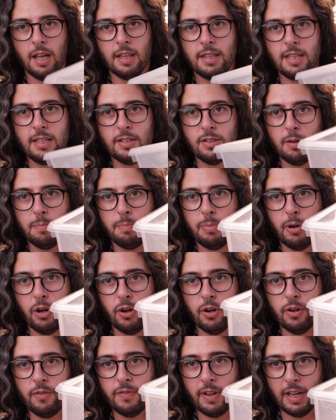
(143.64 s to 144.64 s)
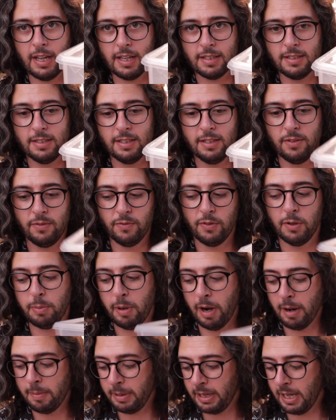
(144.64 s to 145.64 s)
these are perfect for
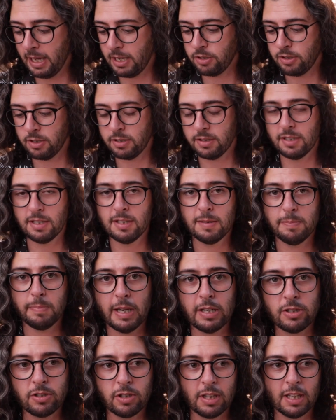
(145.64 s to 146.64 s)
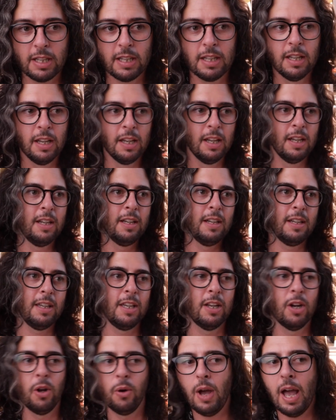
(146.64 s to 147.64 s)
propagations, especially,
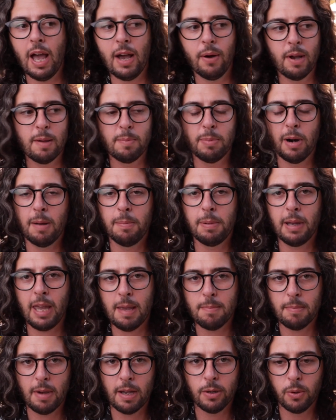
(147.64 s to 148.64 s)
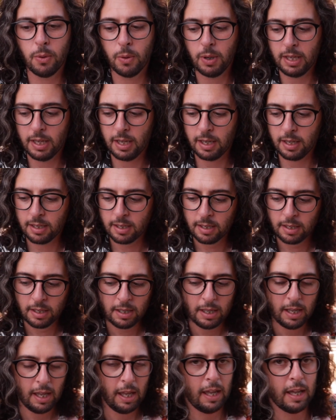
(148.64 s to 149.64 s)
you know, how I propagate my Hoya,
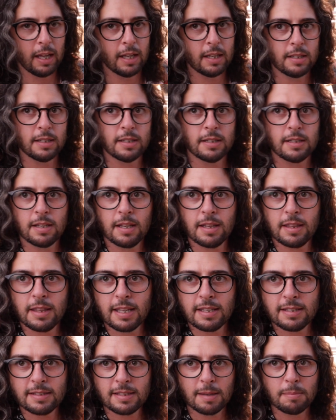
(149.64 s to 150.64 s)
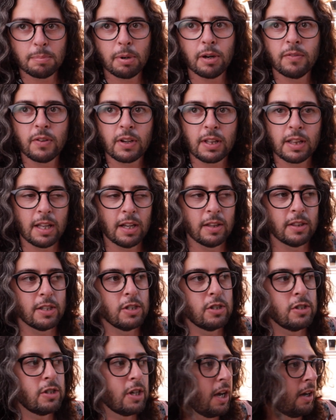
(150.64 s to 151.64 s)
and they sit perfectly on
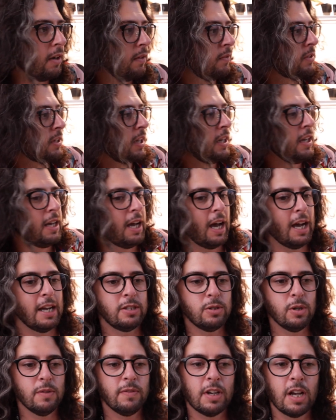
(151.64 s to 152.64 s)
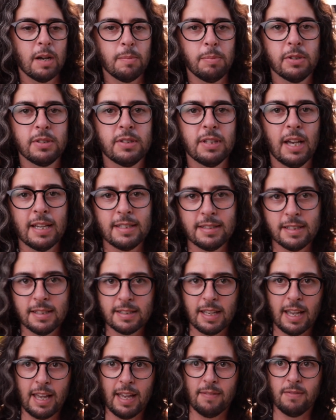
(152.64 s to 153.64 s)
these shelves. I do have a couple
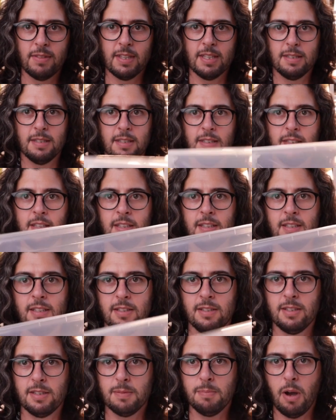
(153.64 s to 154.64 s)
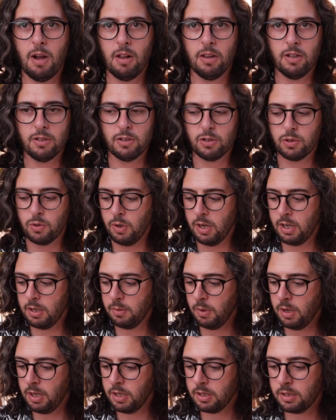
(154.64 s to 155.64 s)
sizes. I have this smaller square
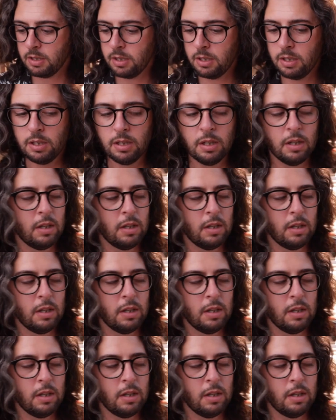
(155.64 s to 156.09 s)
one